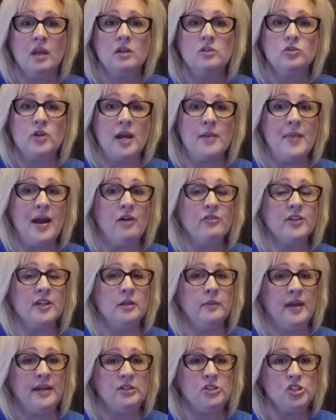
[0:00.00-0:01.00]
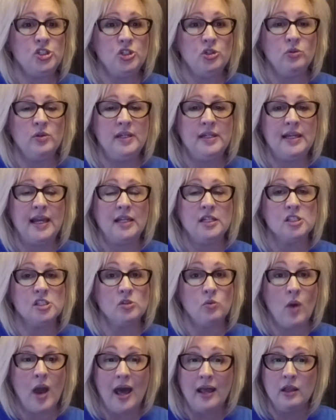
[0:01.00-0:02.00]
Dry mouth can make chewing and
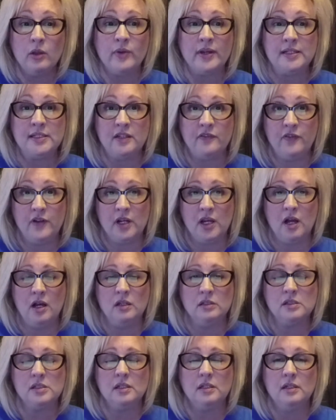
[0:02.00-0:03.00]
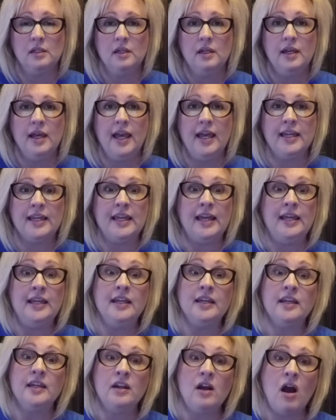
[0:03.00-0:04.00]
swallowing difficult, and
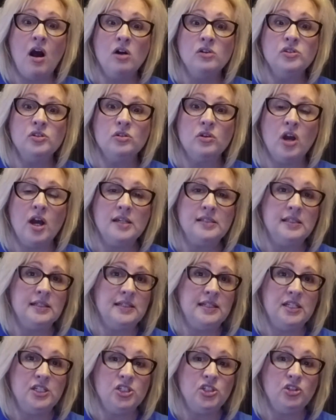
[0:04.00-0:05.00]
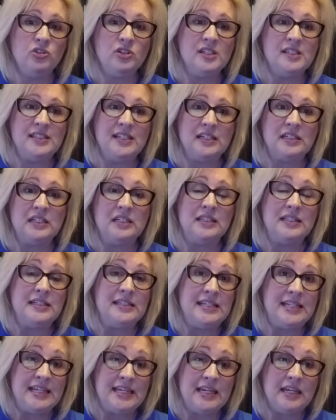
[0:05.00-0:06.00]
it can also cause the tissue to stick to the
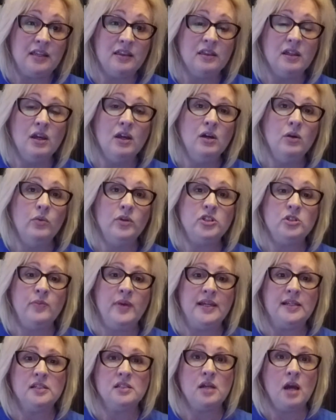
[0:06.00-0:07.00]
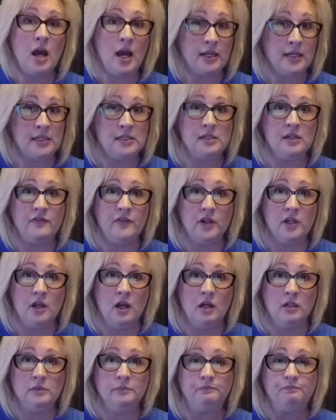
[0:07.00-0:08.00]
teeth, which makes talking
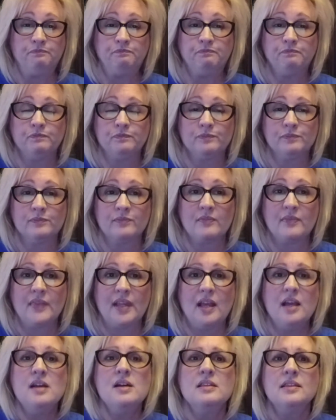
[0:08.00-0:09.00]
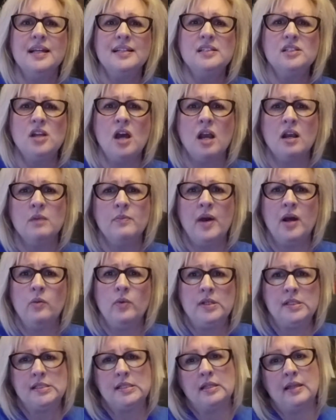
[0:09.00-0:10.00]
difficult. Let's talk about
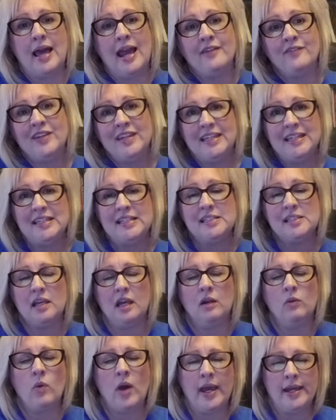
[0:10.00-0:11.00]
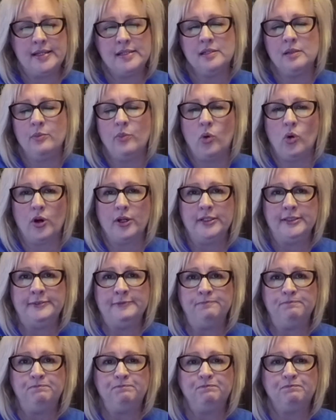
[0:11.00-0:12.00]
what saliva is and why it's important.